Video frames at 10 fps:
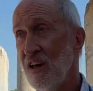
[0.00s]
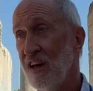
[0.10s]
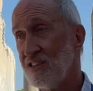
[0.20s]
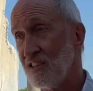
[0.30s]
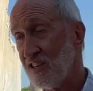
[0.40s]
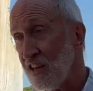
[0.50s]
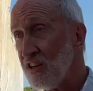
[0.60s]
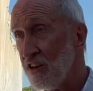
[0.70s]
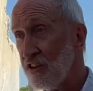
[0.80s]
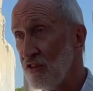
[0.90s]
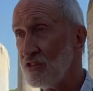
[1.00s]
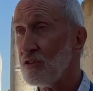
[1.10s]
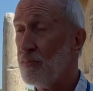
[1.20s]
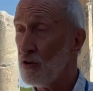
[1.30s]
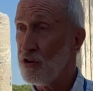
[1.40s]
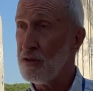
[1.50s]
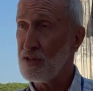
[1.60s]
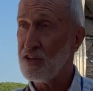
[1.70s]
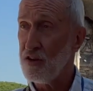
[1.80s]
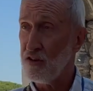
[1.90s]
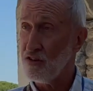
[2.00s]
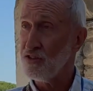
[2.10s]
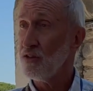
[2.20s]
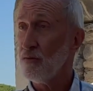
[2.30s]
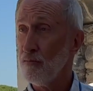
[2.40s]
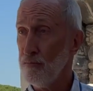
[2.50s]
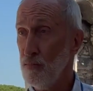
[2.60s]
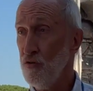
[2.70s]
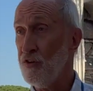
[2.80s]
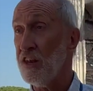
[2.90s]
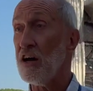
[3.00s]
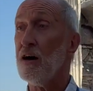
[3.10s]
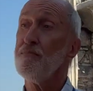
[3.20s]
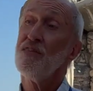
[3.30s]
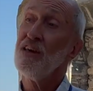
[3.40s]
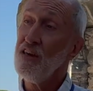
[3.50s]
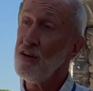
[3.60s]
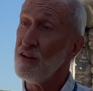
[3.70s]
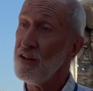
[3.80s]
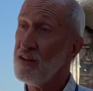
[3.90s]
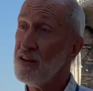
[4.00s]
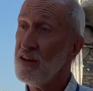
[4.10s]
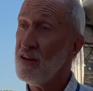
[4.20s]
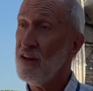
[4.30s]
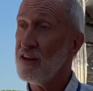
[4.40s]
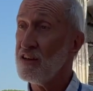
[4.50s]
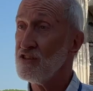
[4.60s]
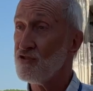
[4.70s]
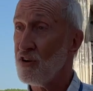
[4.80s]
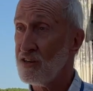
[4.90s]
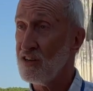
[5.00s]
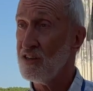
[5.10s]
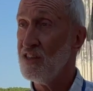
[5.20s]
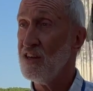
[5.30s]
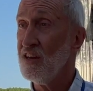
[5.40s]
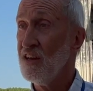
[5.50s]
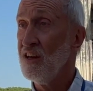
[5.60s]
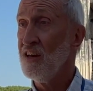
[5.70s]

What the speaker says: as secondary use the building materials, moved it up the hill, and constructed the